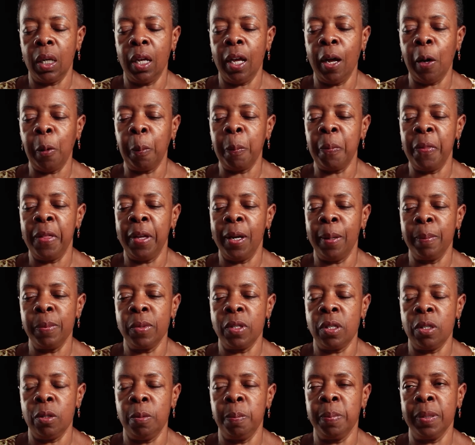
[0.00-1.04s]
help them
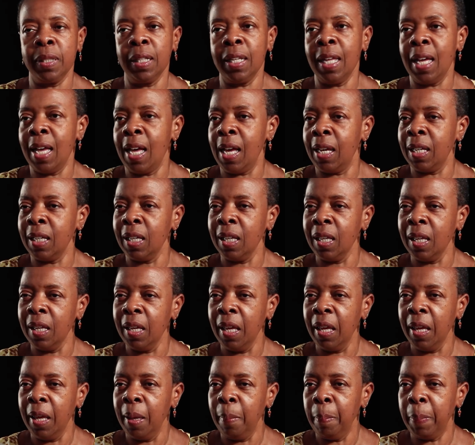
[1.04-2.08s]
to play,
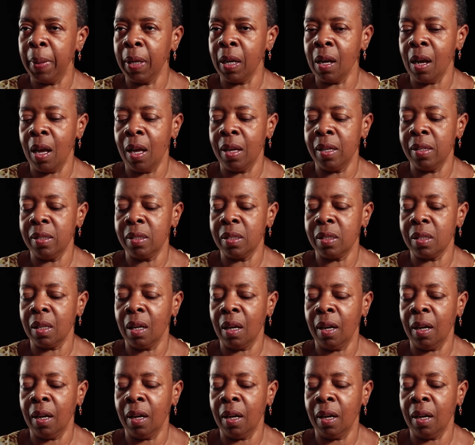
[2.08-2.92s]
because